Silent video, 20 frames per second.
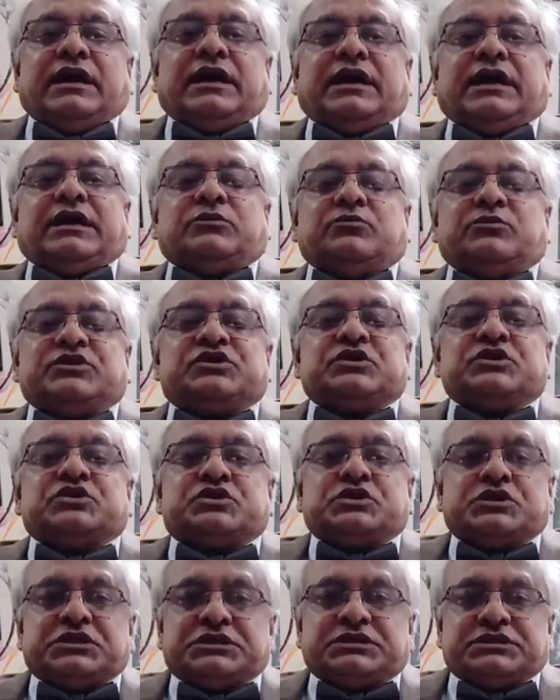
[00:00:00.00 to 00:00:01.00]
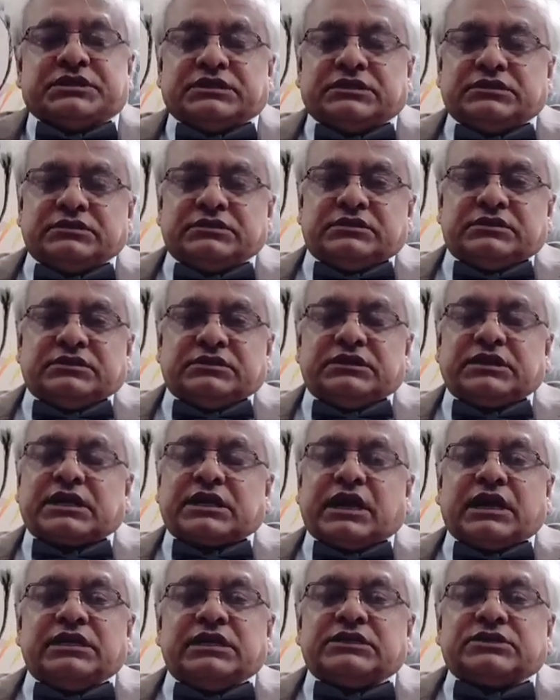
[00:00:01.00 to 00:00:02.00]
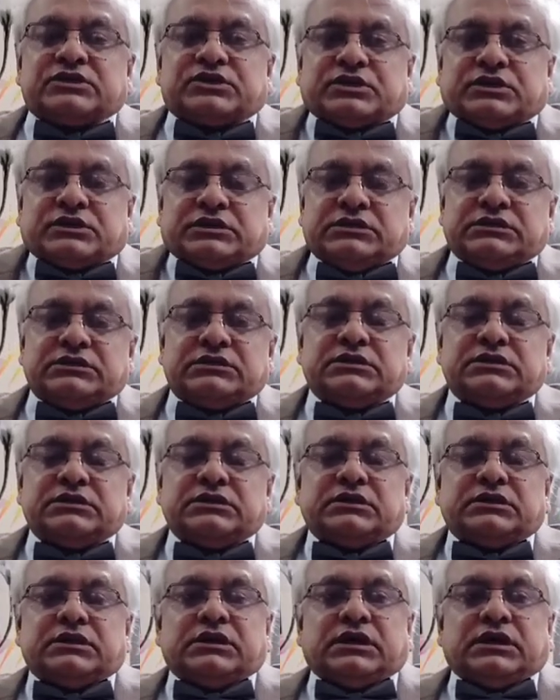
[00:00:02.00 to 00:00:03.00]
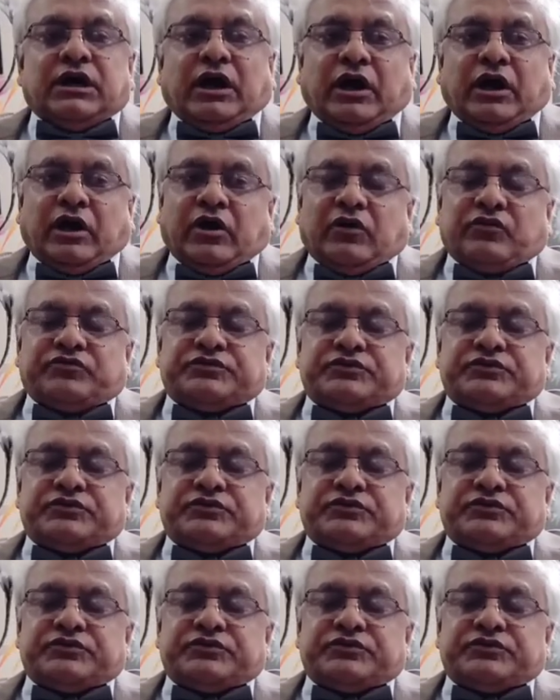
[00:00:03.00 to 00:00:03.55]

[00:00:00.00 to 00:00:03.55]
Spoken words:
and Mr. Turton, the collector of